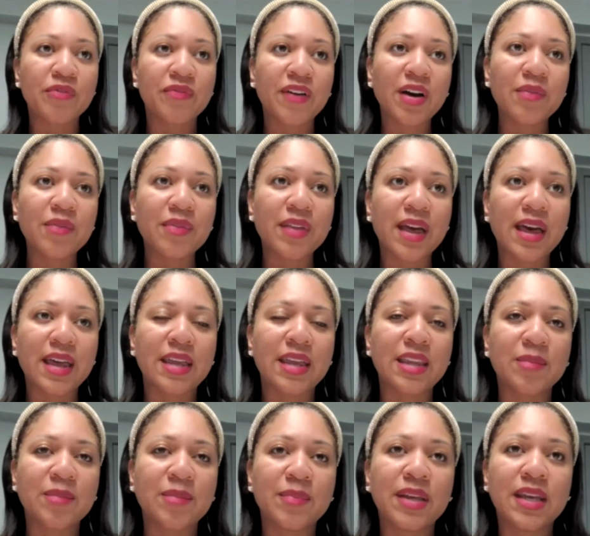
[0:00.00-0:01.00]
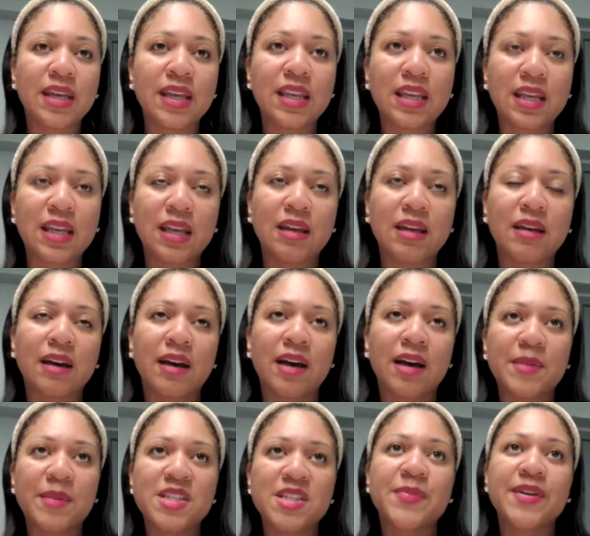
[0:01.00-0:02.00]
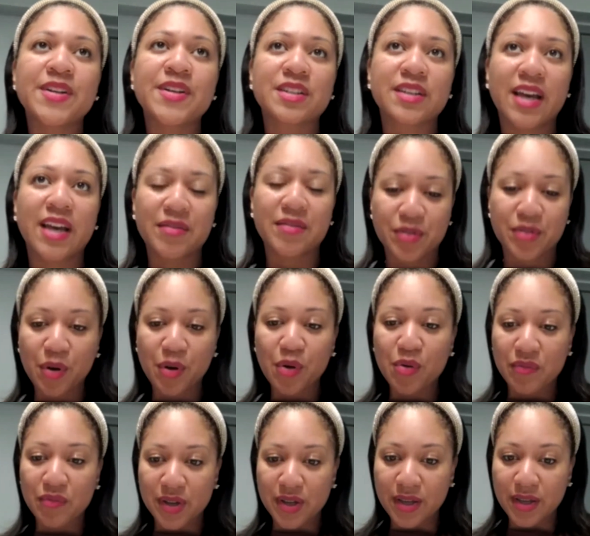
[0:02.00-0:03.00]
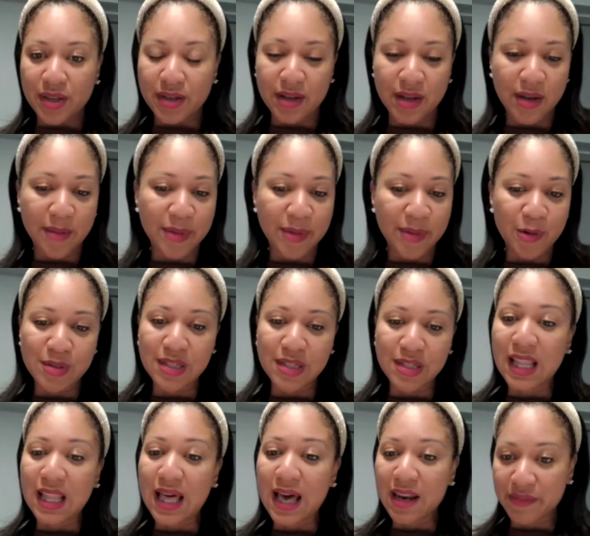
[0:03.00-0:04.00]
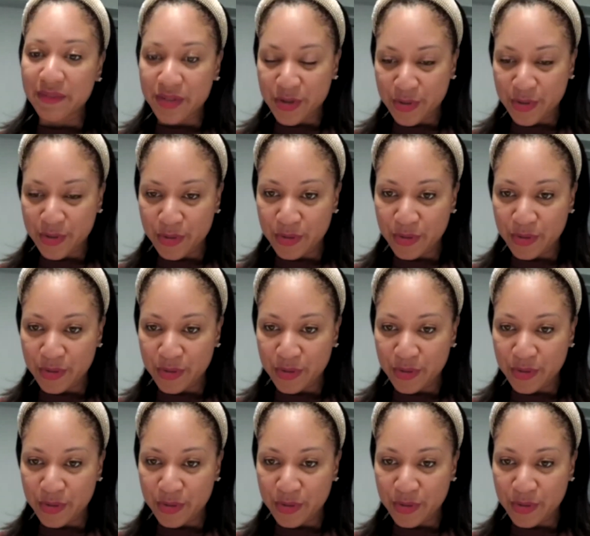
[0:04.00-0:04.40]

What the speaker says: We found that in the beginning, especially after COVID, there was a lot of